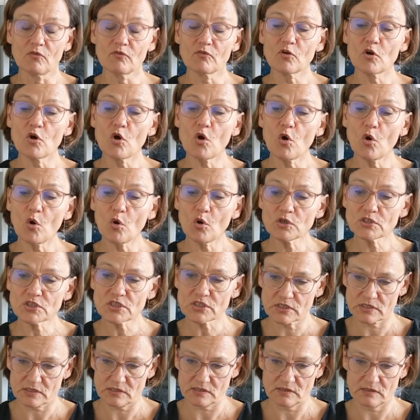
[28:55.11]
of
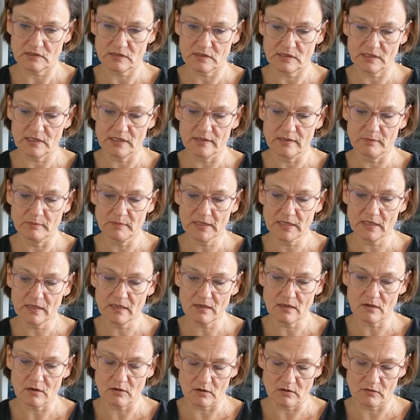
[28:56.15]
course, in the
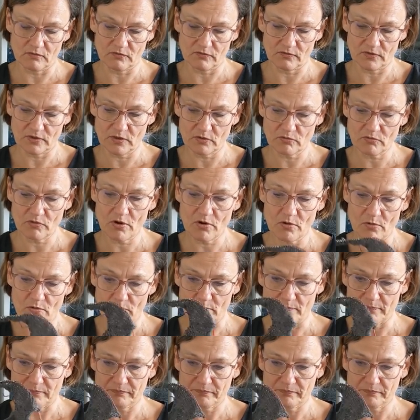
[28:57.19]
middle of a row.